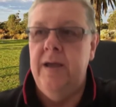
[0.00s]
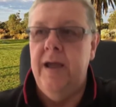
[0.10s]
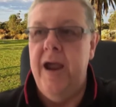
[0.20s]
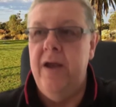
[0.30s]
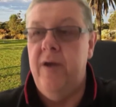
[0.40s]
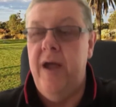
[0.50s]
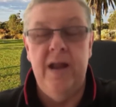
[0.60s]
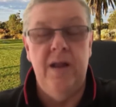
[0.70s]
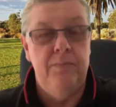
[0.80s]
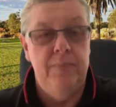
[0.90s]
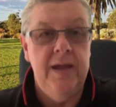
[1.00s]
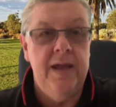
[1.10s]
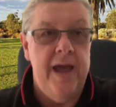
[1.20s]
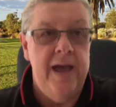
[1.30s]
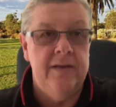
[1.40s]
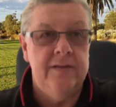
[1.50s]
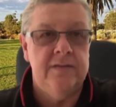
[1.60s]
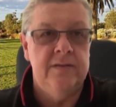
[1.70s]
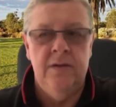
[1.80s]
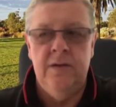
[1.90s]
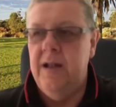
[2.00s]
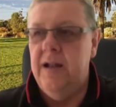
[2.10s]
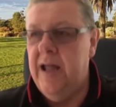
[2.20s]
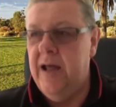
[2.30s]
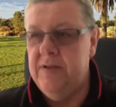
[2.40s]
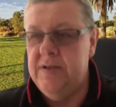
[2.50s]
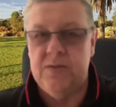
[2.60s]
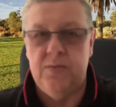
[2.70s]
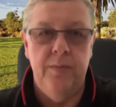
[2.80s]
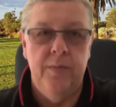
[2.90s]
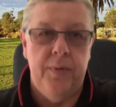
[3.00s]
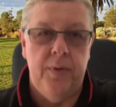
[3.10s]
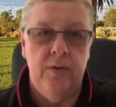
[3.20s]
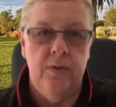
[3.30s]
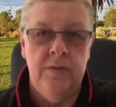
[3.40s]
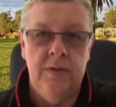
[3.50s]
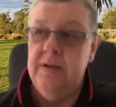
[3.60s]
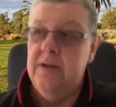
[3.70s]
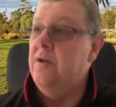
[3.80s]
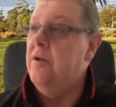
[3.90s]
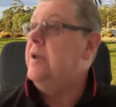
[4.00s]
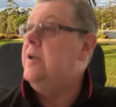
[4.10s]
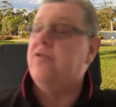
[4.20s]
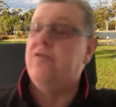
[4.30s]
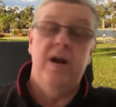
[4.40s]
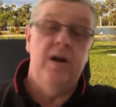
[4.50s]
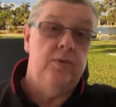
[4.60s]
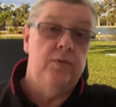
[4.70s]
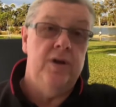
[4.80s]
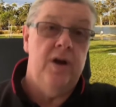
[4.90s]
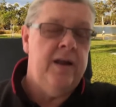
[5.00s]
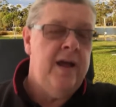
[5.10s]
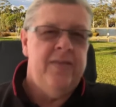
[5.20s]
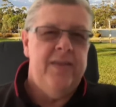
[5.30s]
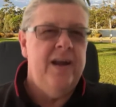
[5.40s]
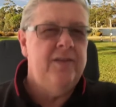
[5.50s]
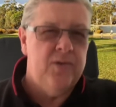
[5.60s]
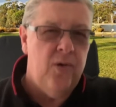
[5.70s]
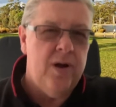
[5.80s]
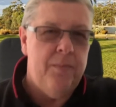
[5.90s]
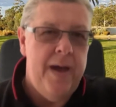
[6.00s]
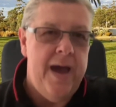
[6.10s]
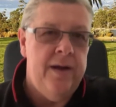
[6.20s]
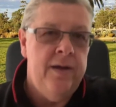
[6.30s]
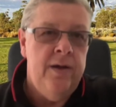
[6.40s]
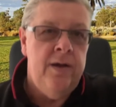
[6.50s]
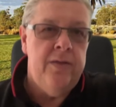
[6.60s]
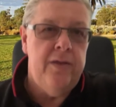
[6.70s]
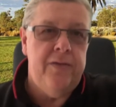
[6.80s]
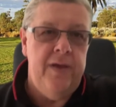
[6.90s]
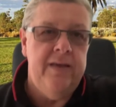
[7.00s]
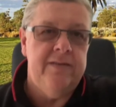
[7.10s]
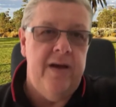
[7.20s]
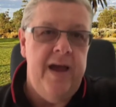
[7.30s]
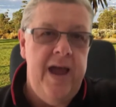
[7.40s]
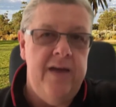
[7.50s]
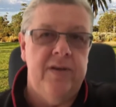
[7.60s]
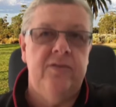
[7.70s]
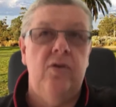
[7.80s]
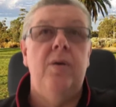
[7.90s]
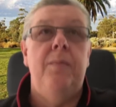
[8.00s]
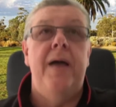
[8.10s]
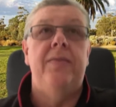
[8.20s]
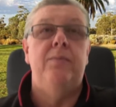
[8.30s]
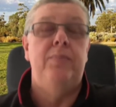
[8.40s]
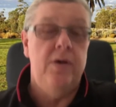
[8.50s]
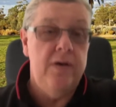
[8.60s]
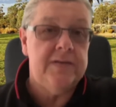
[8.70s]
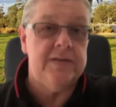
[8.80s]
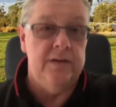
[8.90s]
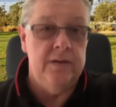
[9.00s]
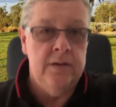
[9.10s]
Andrew had a big house, lovely swimming pool, an incredible yacht. They don't talk about the things I have. They talk about the person,